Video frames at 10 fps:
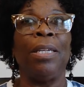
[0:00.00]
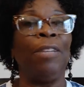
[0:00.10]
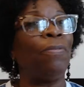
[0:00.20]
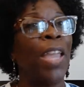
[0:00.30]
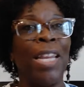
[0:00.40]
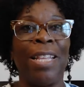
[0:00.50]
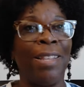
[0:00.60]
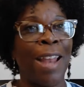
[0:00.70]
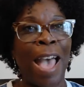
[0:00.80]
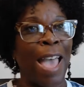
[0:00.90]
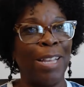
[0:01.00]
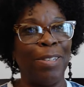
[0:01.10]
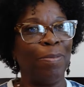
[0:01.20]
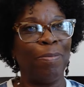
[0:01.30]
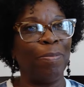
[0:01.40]
He fainteth not
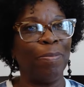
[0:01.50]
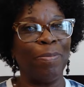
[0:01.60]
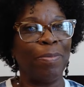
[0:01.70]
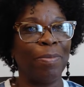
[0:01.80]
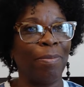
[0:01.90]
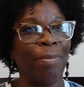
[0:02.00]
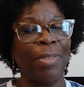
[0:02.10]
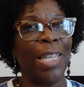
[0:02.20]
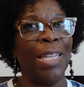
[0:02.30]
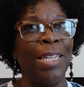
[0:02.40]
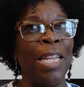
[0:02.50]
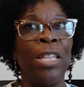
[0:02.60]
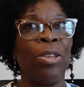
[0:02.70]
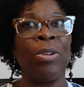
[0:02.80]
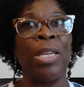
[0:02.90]

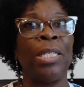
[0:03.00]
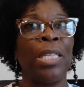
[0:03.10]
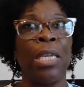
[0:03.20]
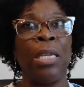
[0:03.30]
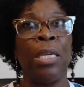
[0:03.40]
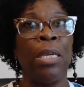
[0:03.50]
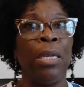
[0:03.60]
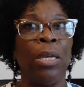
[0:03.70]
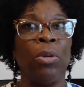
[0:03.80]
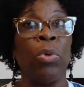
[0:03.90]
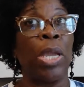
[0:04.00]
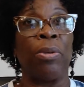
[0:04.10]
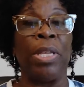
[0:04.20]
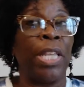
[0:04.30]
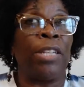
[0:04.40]
neither is he
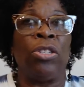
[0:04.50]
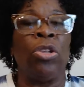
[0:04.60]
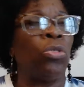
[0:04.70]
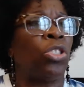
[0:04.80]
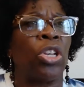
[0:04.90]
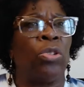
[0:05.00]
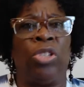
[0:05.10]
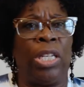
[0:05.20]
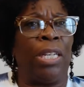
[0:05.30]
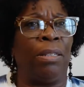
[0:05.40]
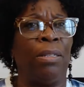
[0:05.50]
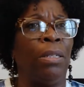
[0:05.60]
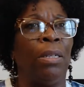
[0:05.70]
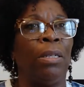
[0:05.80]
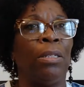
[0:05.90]
weary. There's no searching
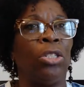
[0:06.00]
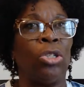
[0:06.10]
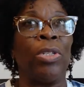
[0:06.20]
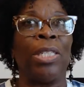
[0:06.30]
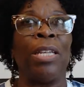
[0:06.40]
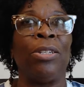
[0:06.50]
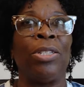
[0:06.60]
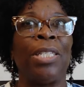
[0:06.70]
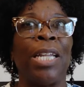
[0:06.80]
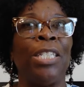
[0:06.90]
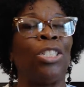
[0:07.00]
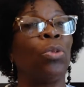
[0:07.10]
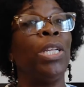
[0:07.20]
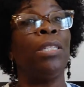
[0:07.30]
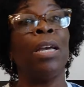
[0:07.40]
to his understanding.
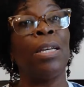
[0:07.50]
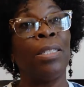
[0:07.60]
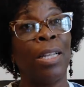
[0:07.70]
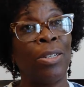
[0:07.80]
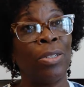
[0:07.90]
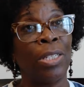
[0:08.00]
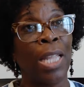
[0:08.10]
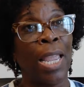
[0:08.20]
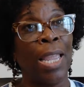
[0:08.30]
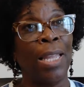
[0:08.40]
So he does understand.